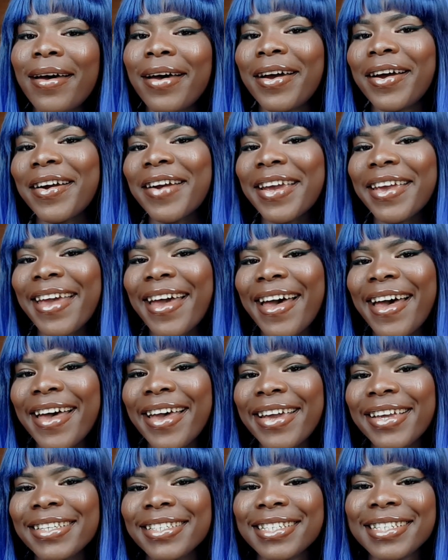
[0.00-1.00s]
All right
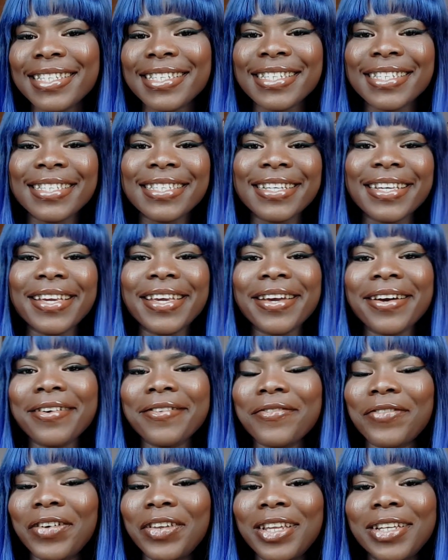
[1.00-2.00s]
guys, this is the
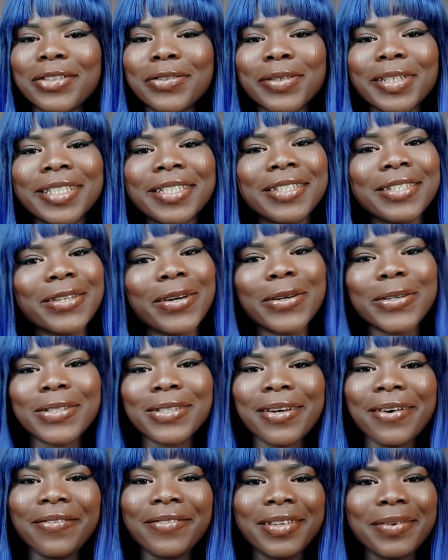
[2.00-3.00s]
finished result
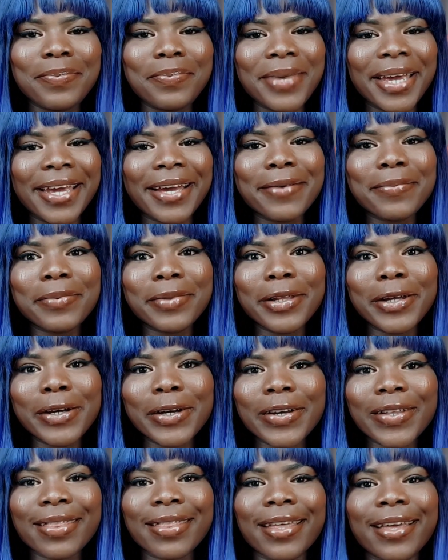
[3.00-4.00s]
of the makeup
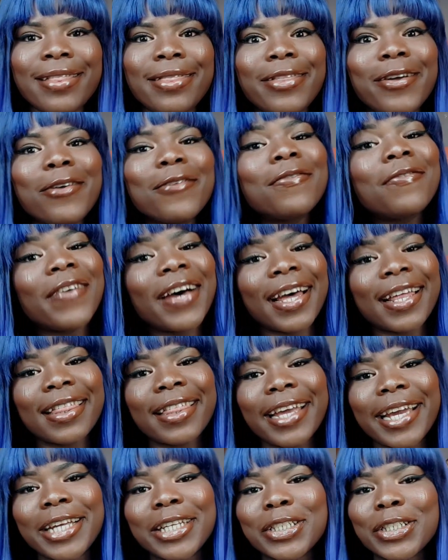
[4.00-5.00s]
look, the no
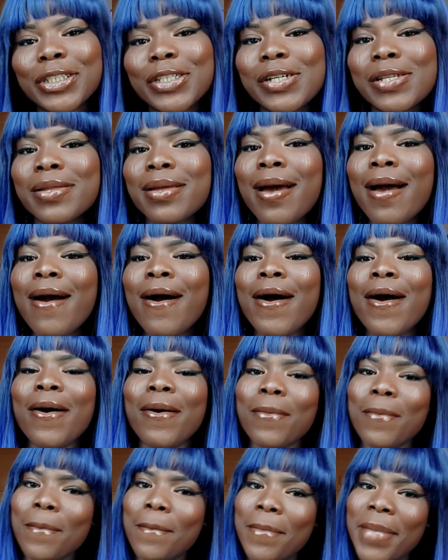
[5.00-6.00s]
foundation
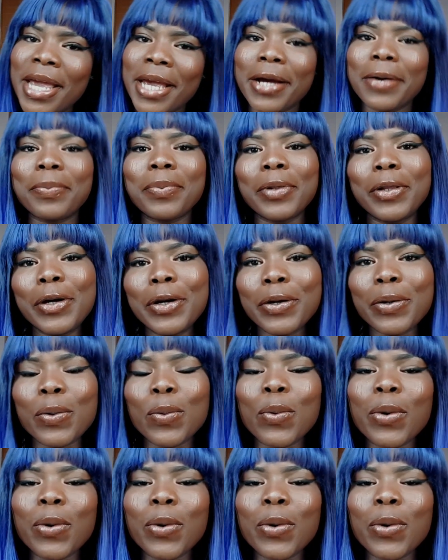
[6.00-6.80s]
makeup look.